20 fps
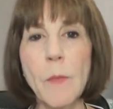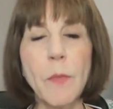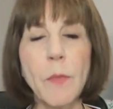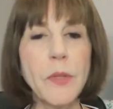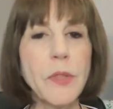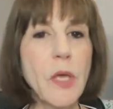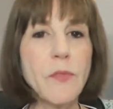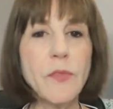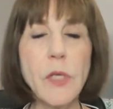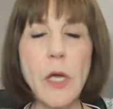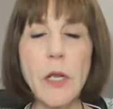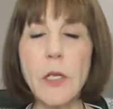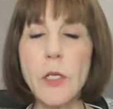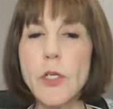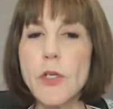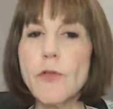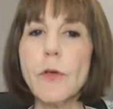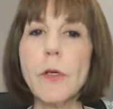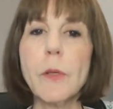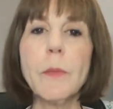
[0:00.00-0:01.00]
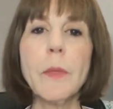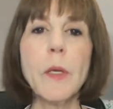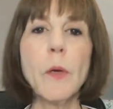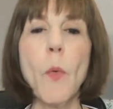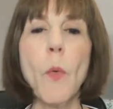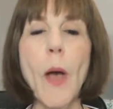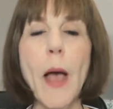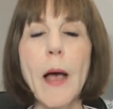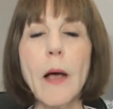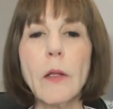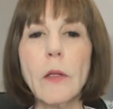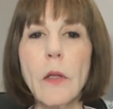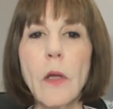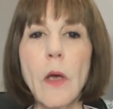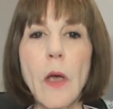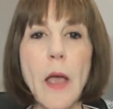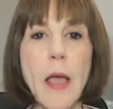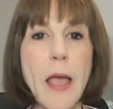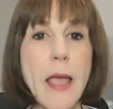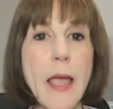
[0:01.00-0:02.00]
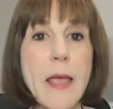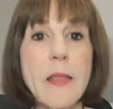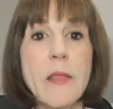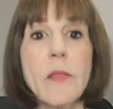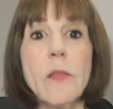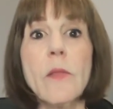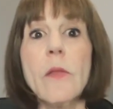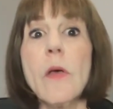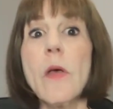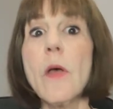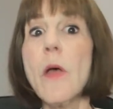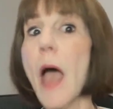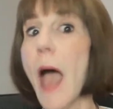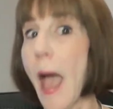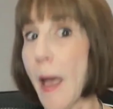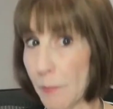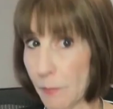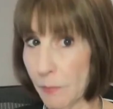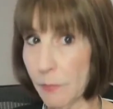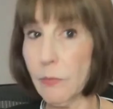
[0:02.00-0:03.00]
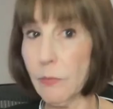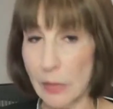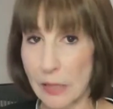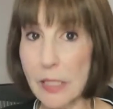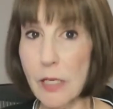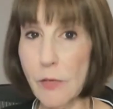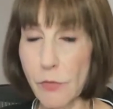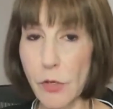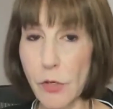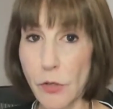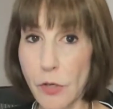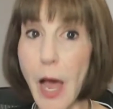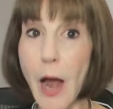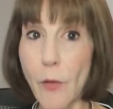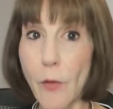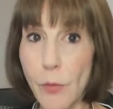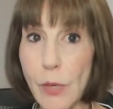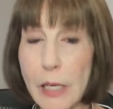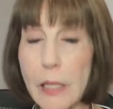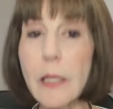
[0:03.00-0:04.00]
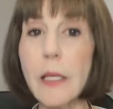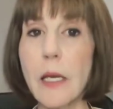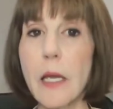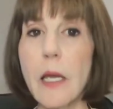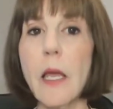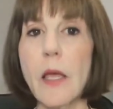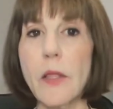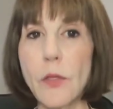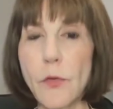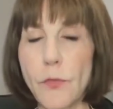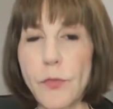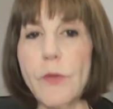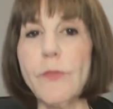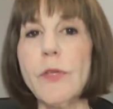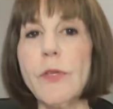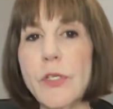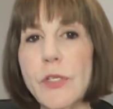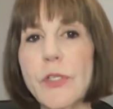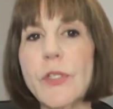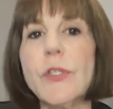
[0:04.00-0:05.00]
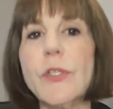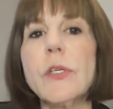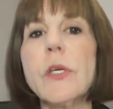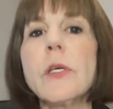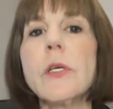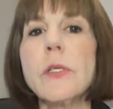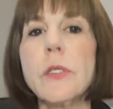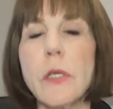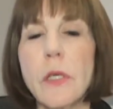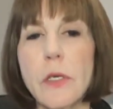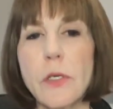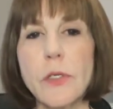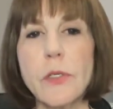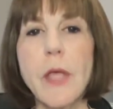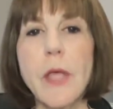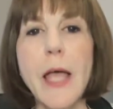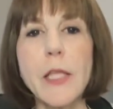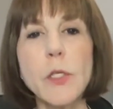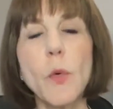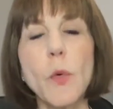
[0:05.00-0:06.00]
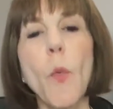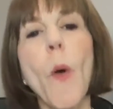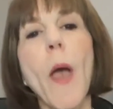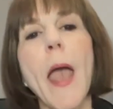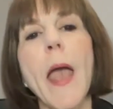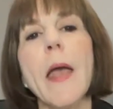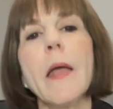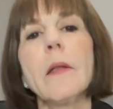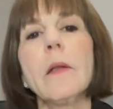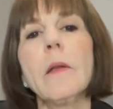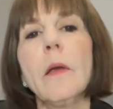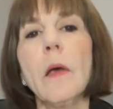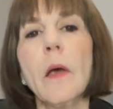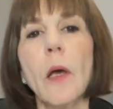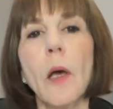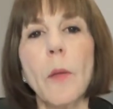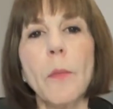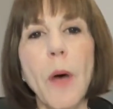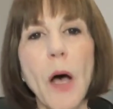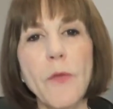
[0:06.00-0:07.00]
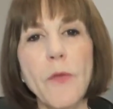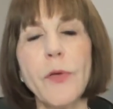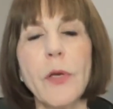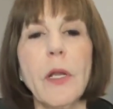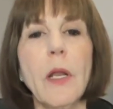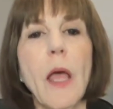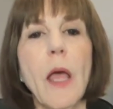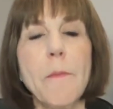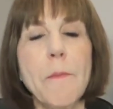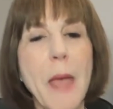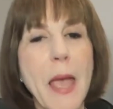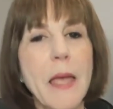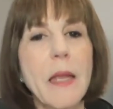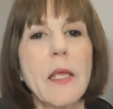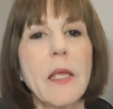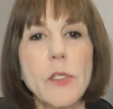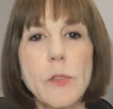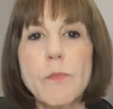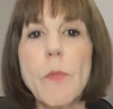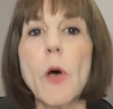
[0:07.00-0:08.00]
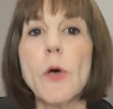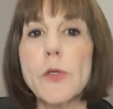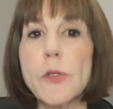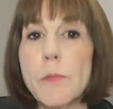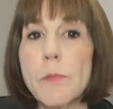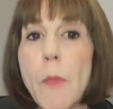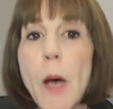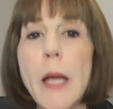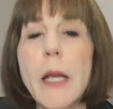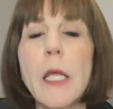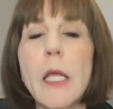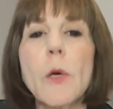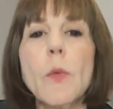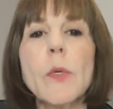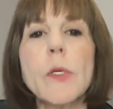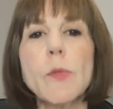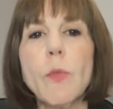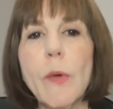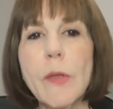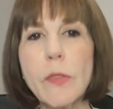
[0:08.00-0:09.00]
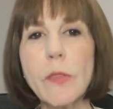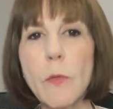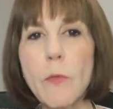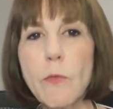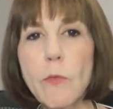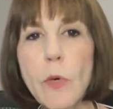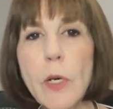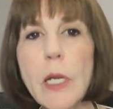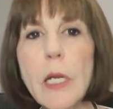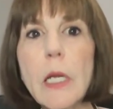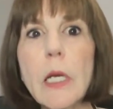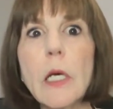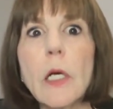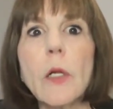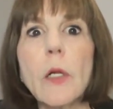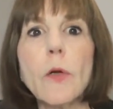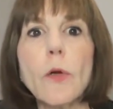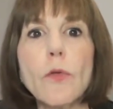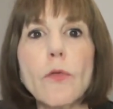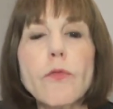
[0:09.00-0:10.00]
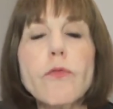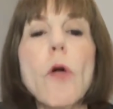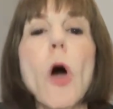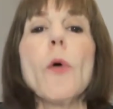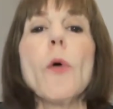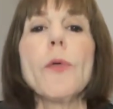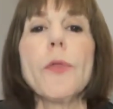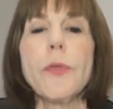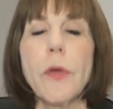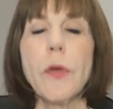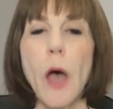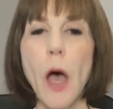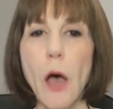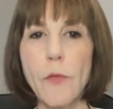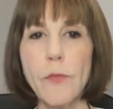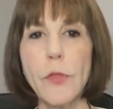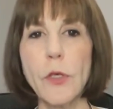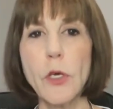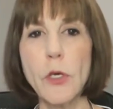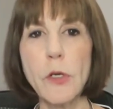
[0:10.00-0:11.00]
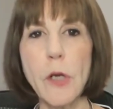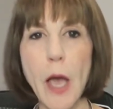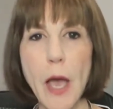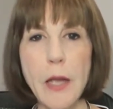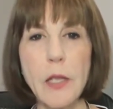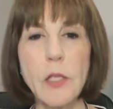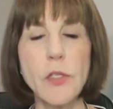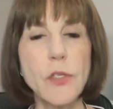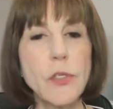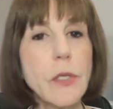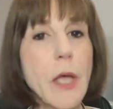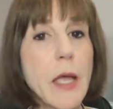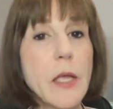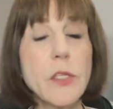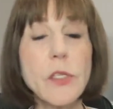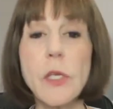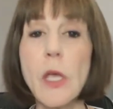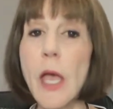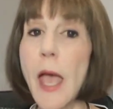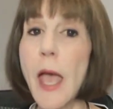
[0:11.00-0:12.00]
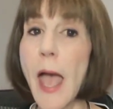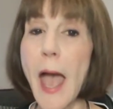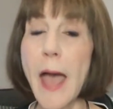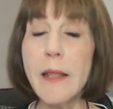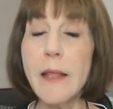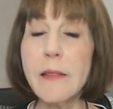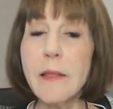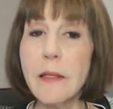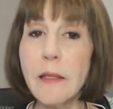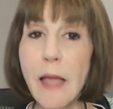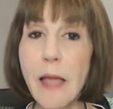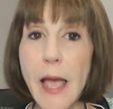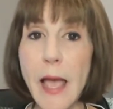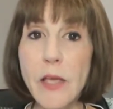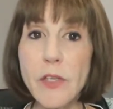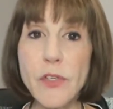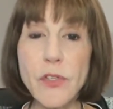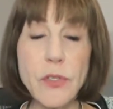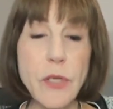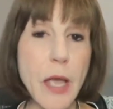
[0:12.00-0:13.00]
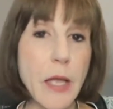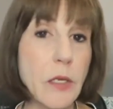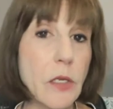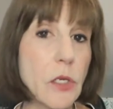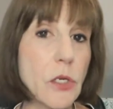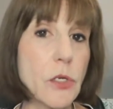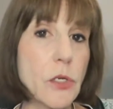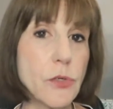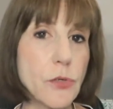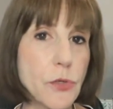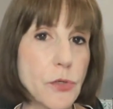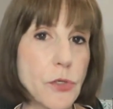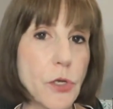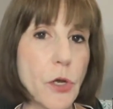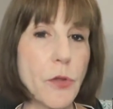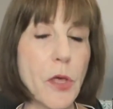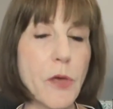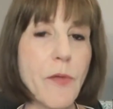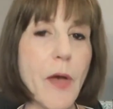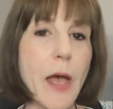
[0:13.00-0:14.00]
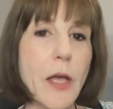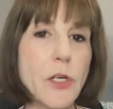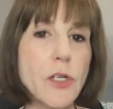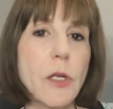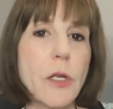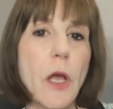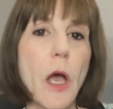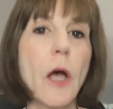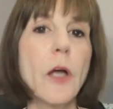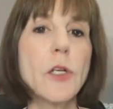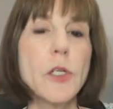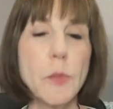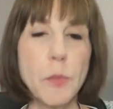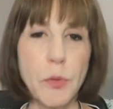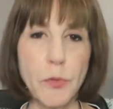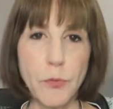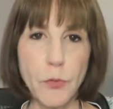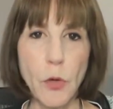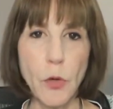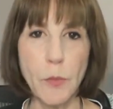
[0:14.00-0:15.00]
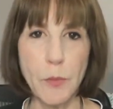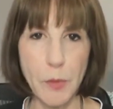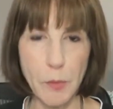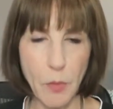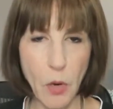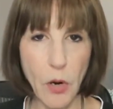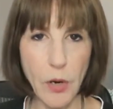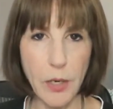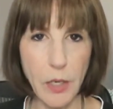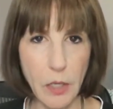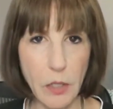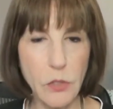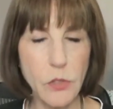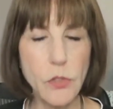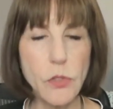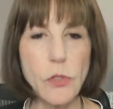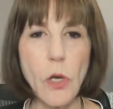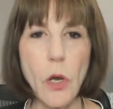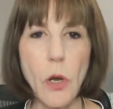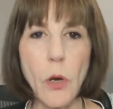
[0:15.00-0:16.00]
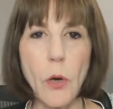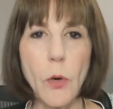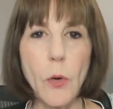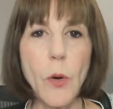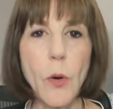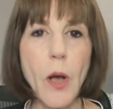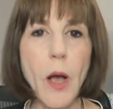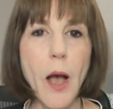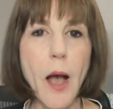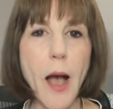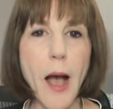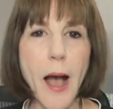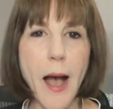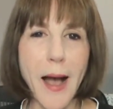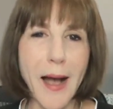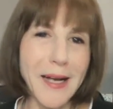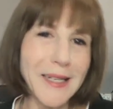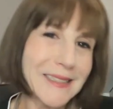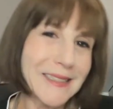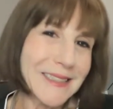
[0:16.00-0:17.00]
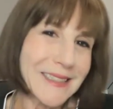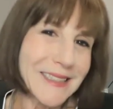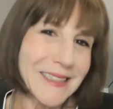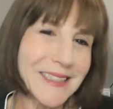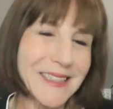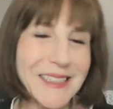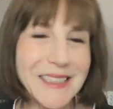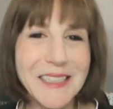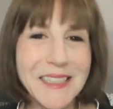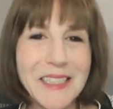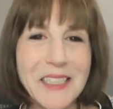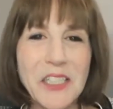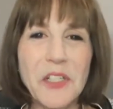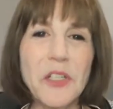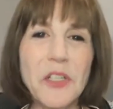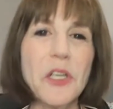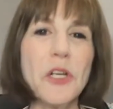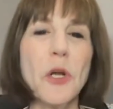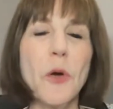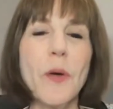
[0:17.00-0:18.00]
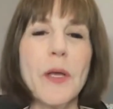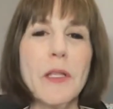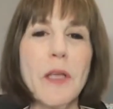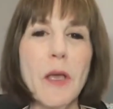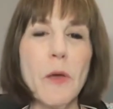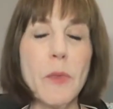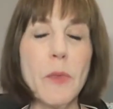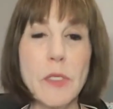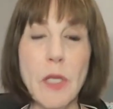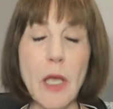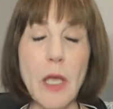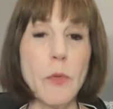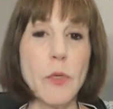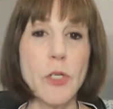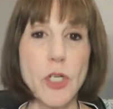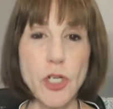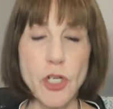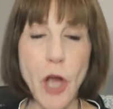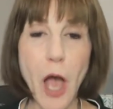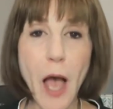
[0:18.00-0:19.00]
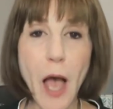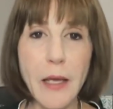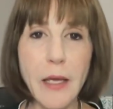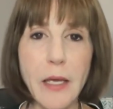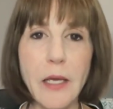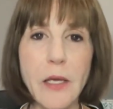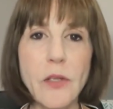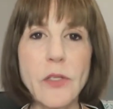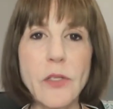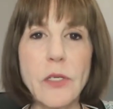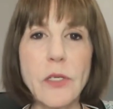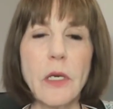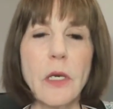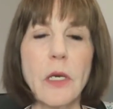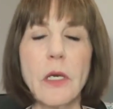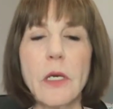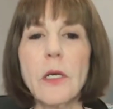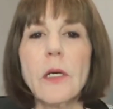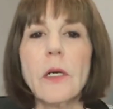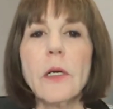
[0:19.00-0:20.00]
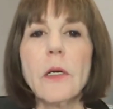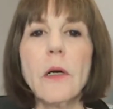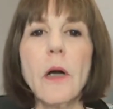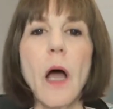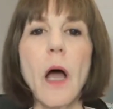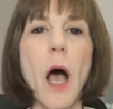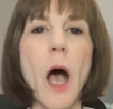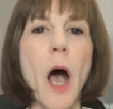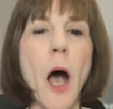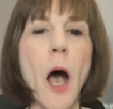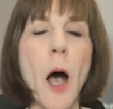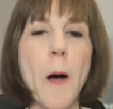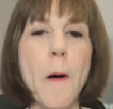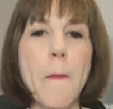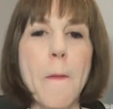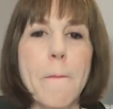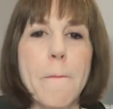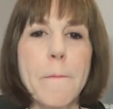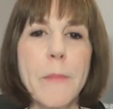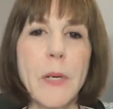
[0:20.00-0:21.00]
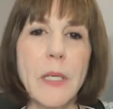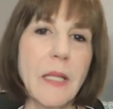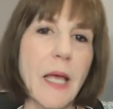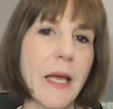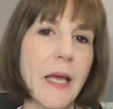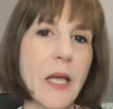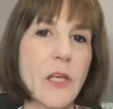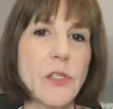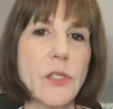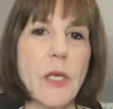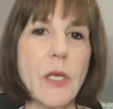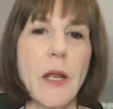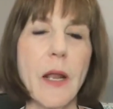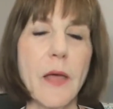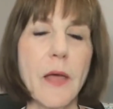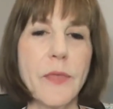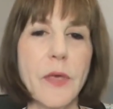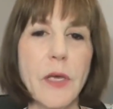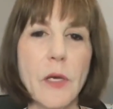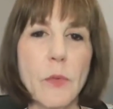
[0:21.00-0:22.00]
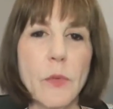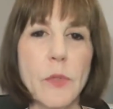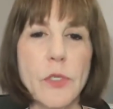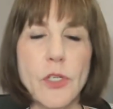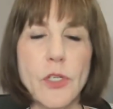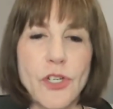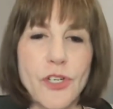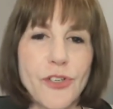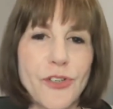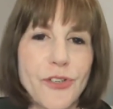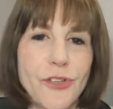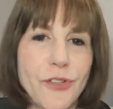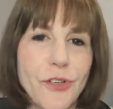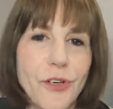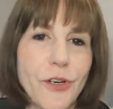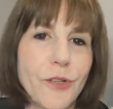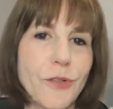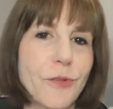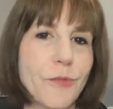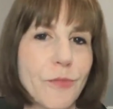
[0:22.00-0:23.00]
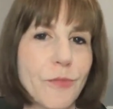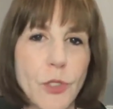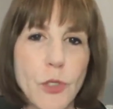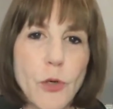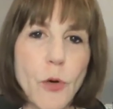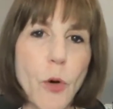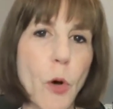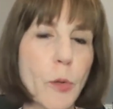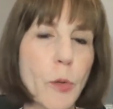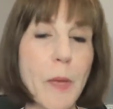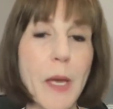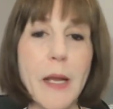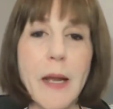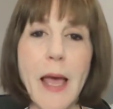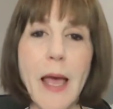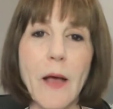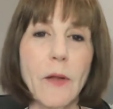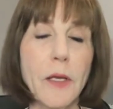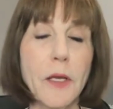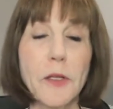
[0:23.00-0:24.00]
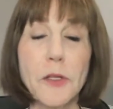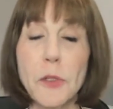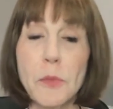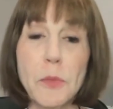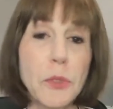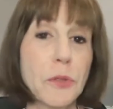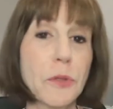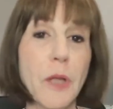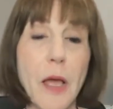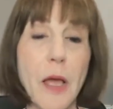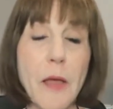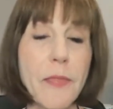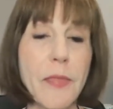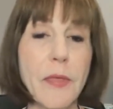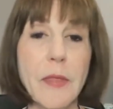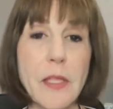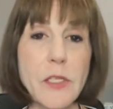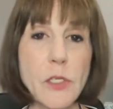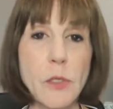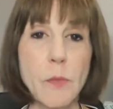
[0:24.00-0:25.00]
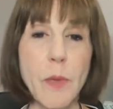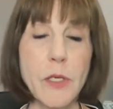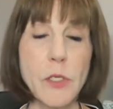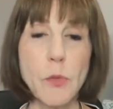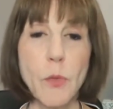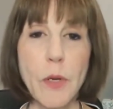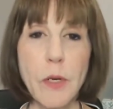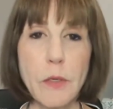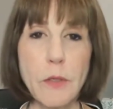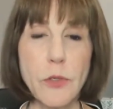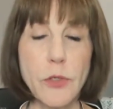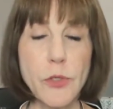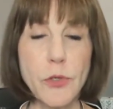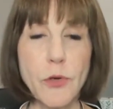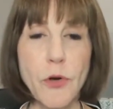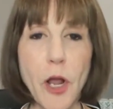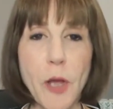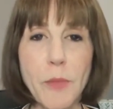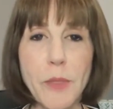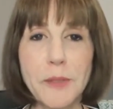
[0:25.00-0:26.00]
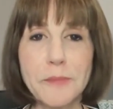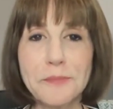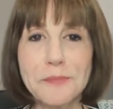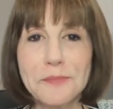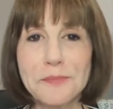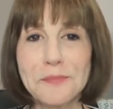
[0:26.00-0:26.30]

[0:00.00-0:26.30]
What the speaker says: But they've done extremely well in, believe it or not, really, in the 50s and 60s. That's when Buffett made his most money, was with the real growth of the United States. And in the last 10 years or so, they've actually underperformed the market. So, it was shocking to hear. But like I said, I think it was just two old men howling at the moon. I think that's the best way to describe it.